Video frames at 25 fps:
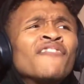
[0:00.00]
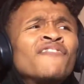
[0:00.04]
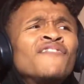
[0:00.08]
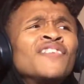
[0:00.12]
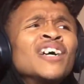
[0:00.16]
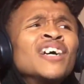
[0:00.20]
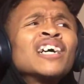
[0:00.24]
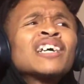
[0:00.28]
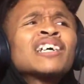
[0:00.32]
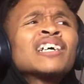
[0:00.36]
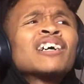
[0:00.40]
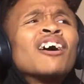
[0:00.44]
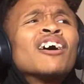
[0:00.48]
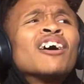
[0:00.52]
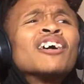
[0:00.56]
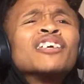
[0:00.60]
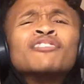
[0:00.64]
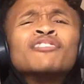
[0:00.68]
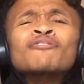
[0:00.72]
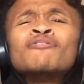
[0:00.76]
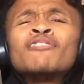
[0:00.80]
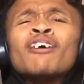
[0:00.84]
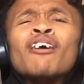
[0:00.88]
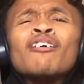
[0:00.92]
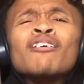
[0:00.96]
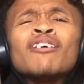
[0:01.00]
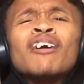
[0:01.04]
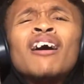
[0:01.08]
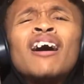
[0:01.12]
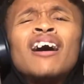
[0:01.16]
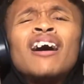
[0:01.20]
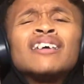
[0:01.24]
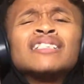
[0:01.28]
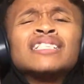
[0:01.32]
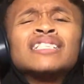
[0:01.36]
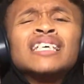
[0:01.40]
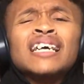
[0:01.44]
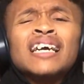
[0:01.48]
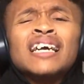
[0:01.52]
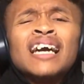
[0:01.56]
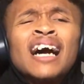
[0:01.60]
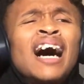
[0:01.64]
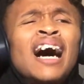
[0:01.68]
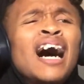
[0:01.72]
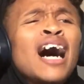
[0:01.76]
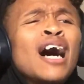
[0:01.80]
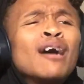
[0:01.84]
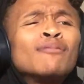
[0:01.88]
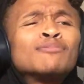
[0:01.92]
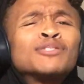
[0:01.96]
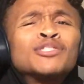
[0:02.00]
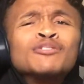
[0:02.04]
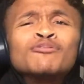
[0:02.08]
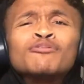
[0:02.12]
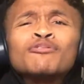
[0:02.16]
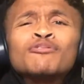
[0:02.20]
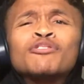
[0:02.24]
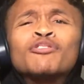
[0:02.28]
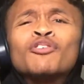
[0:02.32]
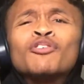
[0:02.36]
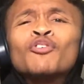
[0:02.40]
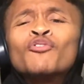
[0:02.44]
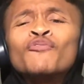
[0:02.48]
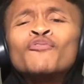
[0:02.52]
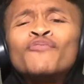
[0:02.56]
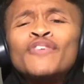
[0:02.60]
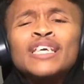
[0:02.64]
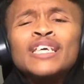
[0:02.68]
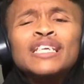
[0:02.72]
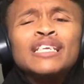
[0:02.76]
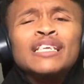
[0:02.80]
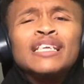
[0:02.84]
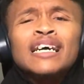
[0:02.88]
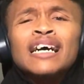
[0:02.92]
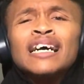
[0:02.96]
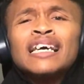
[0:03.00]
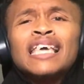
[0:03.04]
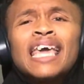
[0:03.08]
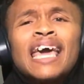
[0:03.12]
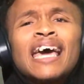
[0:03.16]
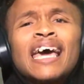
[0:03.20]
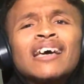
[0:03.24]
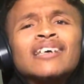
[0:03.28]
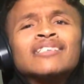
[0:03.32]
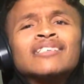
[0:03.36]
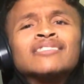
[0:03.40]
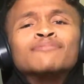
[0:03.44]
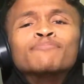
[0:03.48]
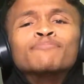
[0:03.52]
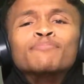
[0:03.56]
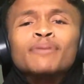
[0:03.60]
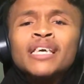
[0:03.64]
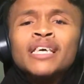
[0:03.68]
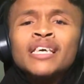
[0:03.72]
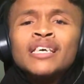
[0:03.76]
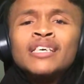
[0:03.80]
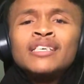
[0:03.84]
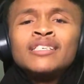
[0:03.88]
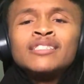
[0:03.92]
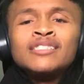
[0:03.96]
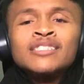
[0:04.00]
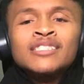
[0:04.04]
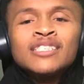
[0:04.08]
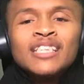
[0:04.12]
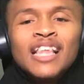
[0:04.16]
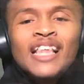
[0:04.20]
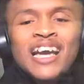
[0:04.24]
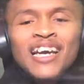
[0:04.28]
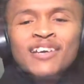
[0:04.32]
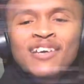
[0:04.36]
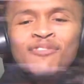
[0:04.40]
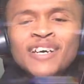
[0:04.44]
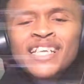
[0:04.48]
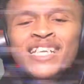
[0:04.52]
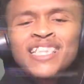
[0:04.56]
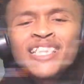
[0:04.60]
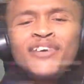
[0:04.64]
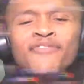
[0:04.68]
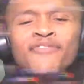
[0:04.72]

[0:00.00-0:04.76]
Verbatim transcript: fuck are you gonna call the Brandon, cops, you goofy you know duck ass bitch? Like what the